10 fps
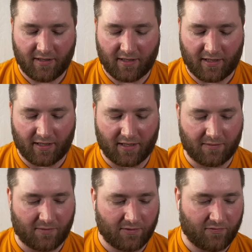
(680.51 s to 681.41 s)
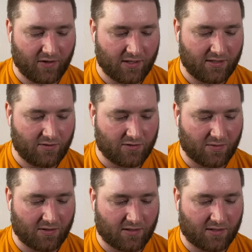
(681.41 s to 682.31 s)
Uh, I wonder if I could use
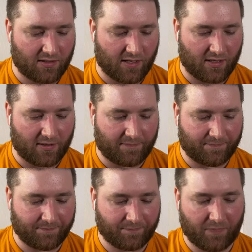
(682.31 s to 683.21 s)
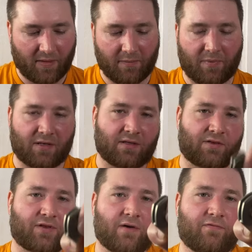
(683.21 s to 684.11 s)
my no, but the
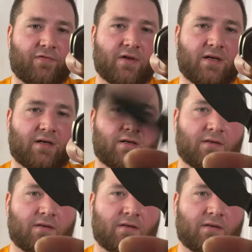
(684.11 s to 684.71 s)
thumb flick.